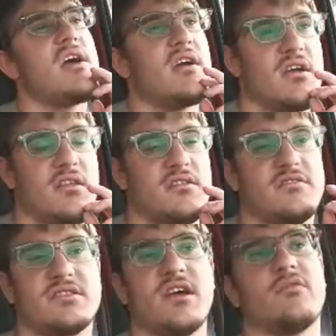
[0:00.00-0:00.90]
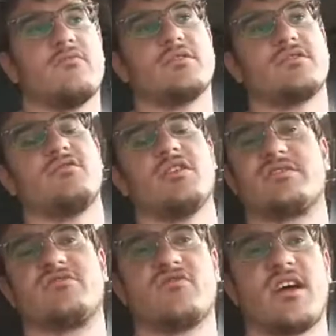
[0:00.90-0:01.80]
And then the southern one's across the
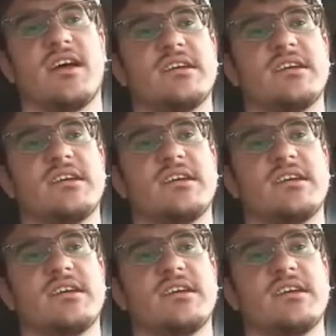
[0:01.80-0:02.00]
tracks.